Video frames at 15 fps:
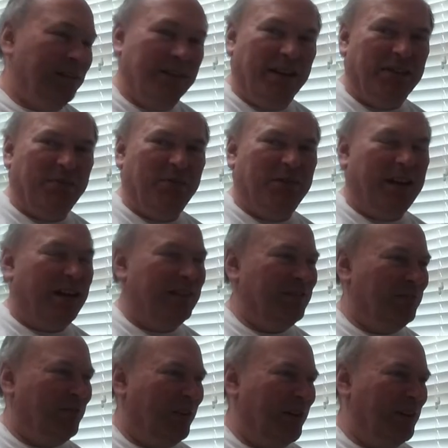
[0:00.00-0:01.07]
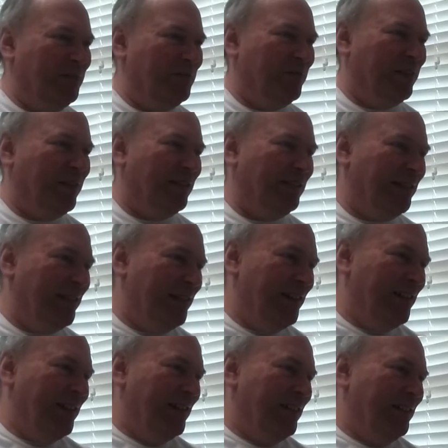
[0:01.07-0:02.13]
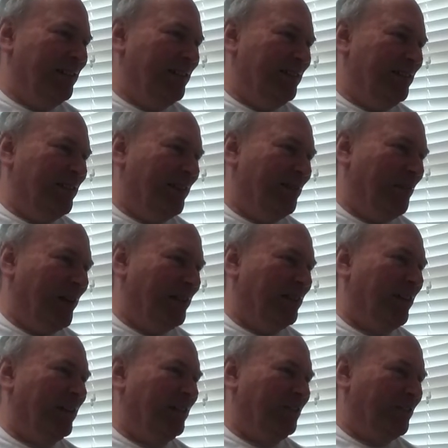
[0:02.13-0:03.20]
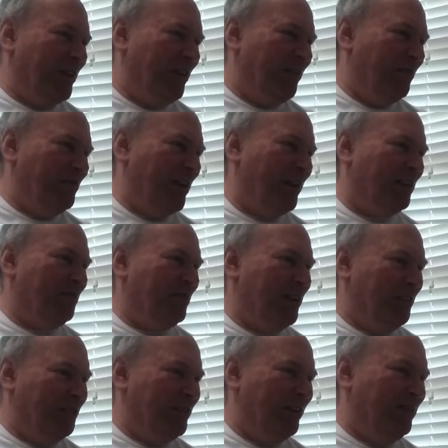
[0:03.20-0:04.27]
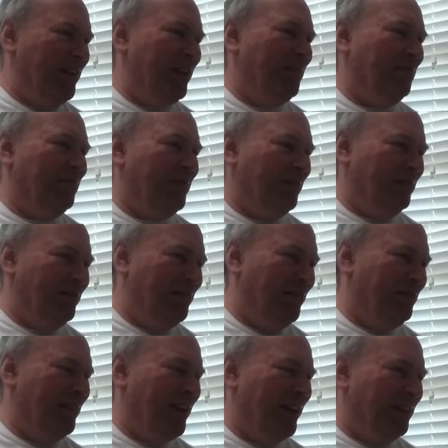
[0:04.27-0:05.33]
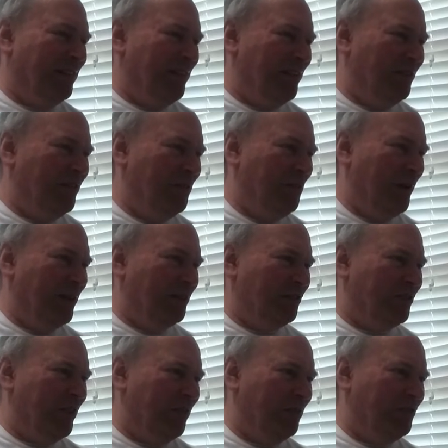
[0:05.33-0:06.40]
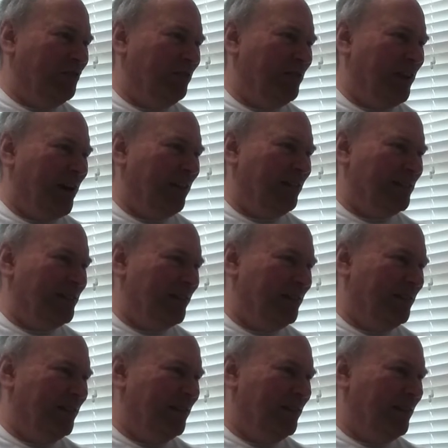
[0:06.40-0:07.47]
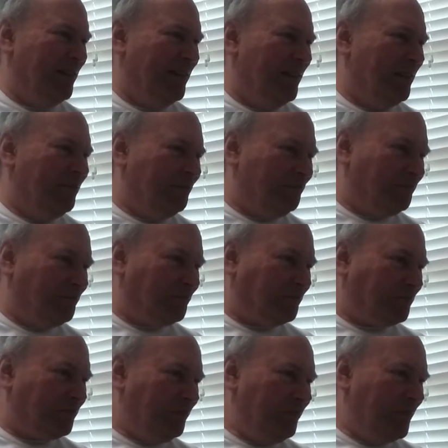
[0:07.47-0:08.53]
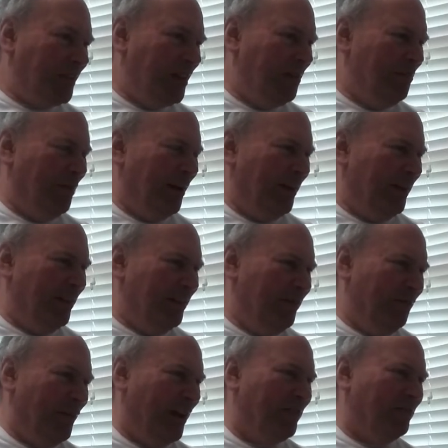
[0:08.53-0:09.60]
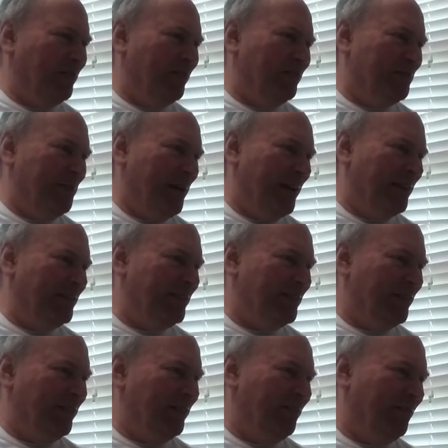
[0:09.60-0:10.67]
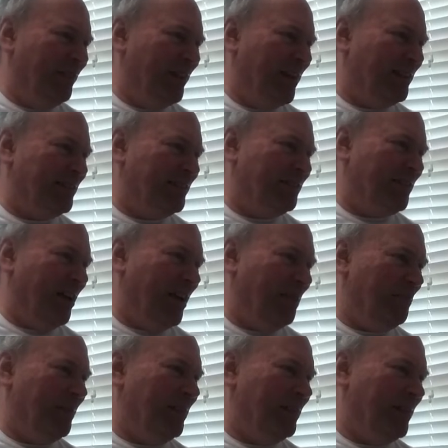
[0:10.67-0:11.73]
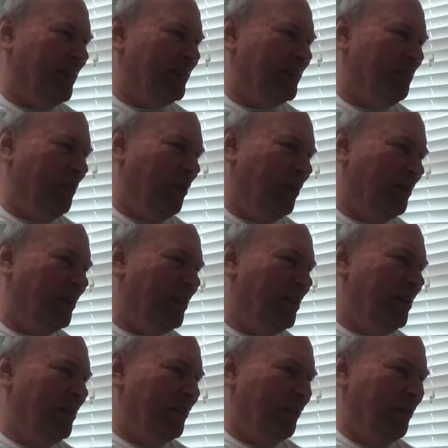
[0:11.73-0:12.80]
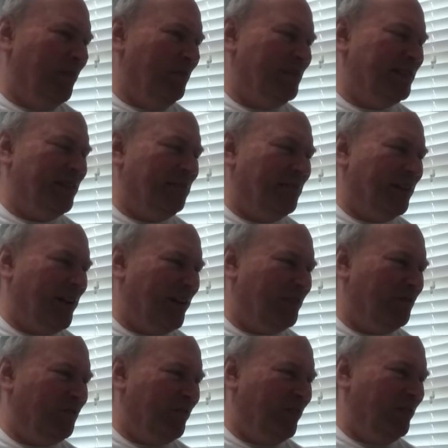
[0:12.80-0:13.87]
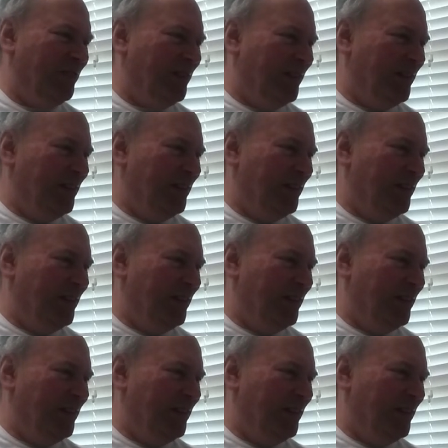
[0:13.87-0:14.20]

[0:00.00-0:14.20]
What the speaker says: Desperate Housewives, wow. Dick Van Dyke Show, Donna Reed Show, yep, know that. DuPont Show with June Allison. Empire, Father Knows Best. Flats Top, Get Smart. The Girl with Something Extra.